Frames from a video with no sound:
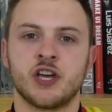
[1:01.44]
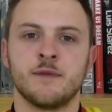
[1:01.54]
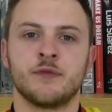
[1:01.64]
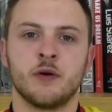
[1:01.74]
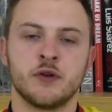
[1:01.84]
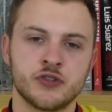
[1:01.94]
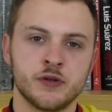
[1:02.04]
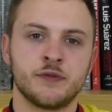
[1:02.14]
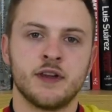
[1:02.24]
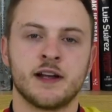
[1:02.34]
game. So on
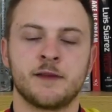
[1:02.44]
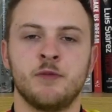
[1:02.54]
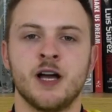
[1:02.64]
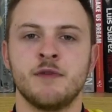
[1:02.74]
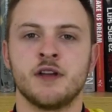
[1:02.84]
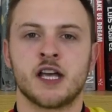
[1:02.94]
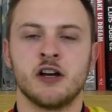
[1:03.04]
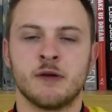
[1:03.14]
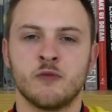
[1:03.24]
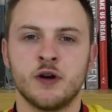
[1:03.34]
Tuesday against Bayern Munich,
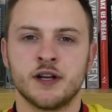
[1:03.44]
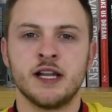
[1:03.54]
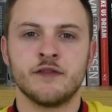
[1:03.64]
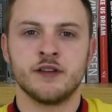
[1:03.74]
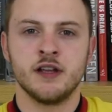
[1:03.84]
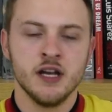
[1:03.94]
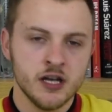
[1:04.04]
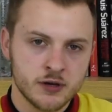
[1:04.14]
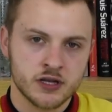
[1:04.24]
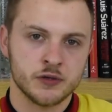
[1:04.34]
it'll be 1-11
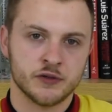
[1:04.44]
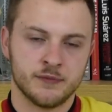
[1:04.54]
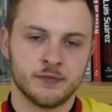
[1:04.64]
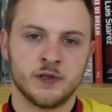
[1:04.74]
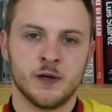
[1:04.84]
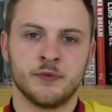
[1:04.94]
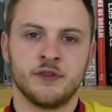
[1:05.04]
with of course some subs.